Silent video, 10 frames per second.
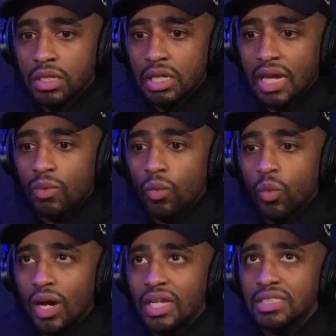Like,
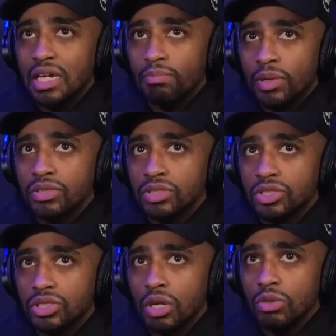what has that person
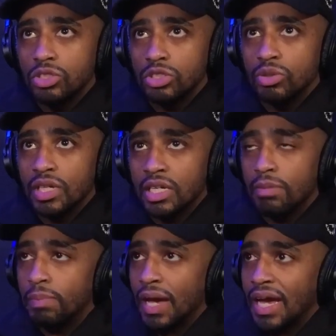showed you in
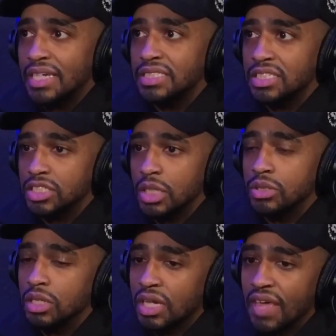the past that
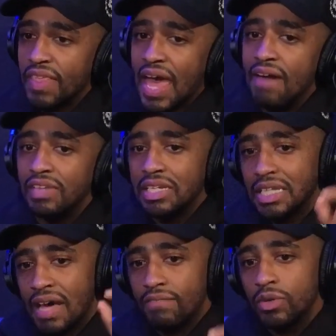shows, okay, they have a
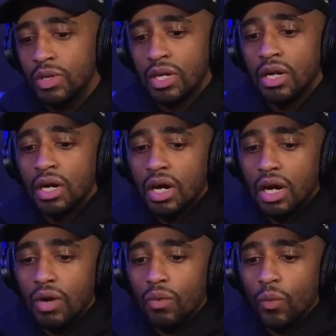level
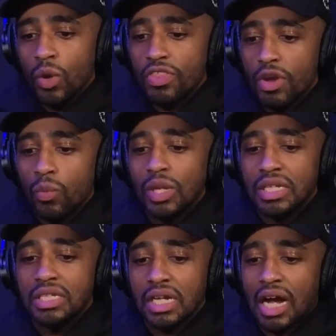where they're
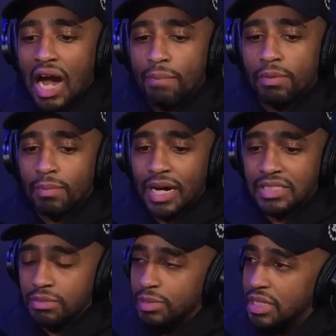willing to
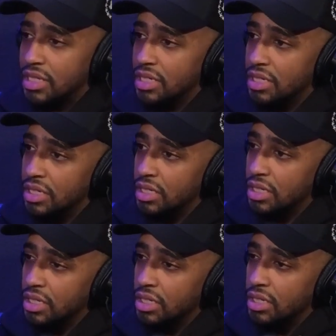compromise a bit?
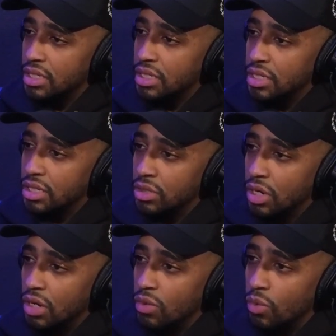You
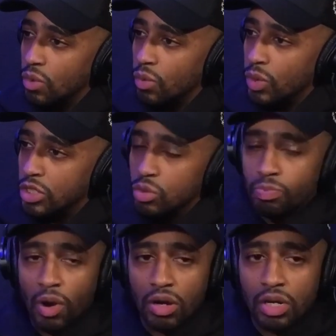know, when you
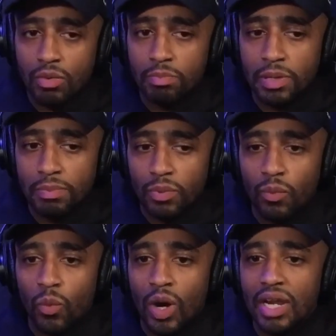partner with people,
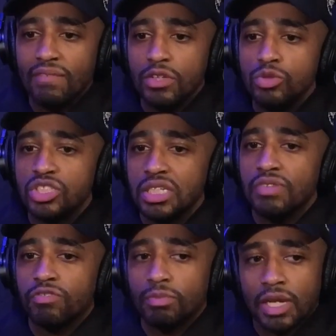what have you
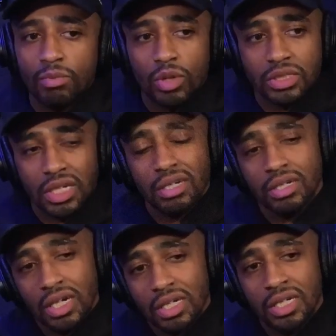seen from them where it's like,
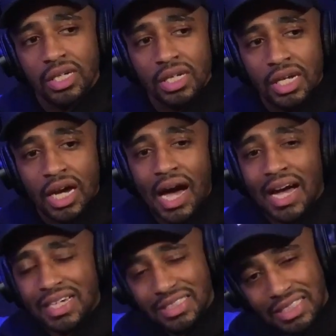okay,
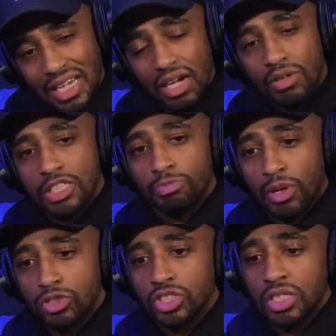I can tell this
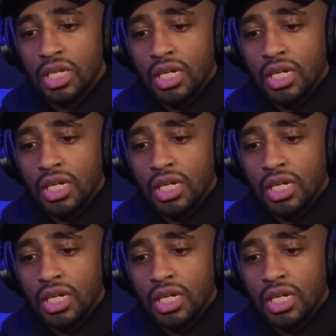person